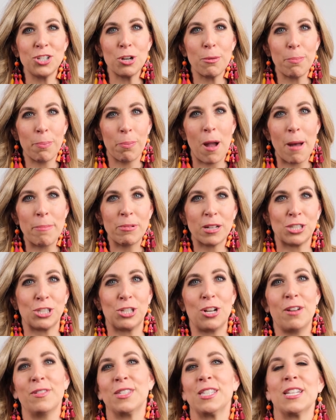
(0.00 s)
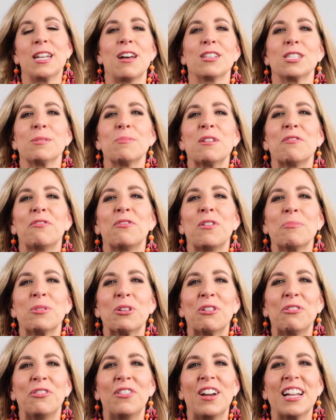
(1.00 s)
your public service announcement from
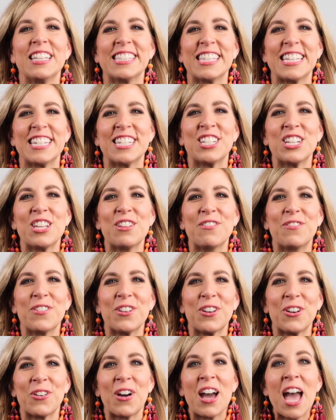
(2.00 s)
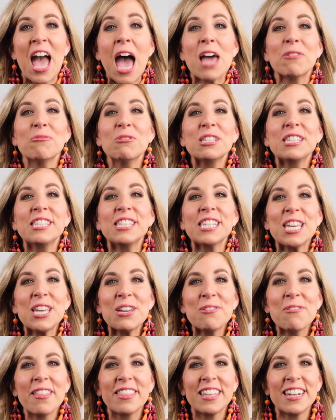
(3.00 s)
your friends at JIFU, and we'll see
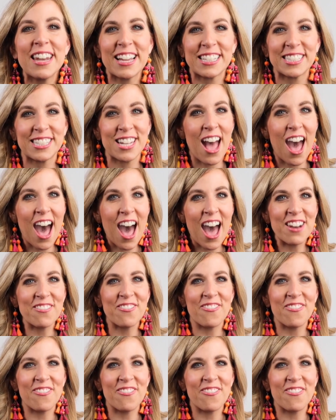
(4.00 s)
you on the next Hot